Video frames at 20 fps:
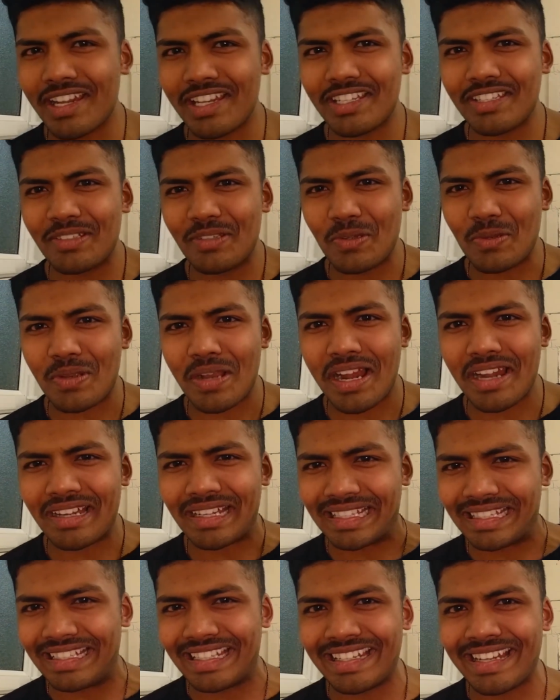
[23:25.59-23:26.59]
You can't,
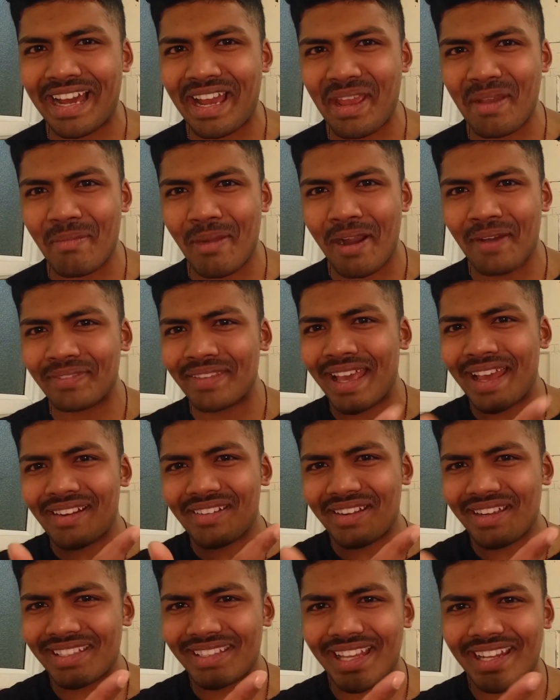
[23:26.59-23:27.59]
you can't deny
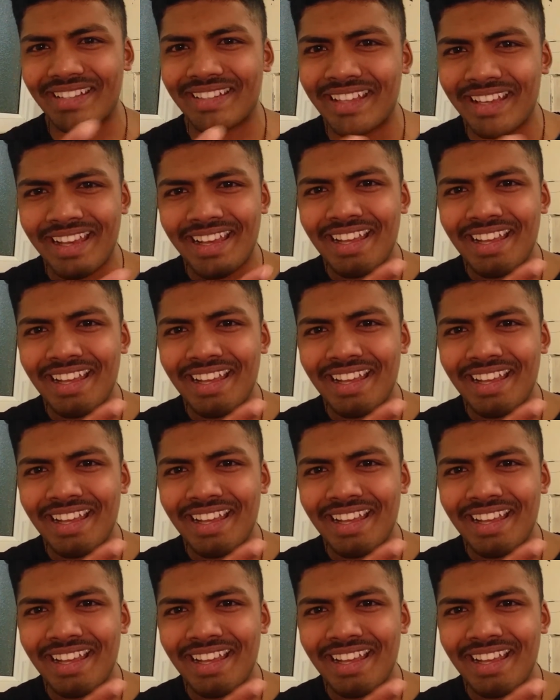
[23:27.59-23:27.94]
about that, right?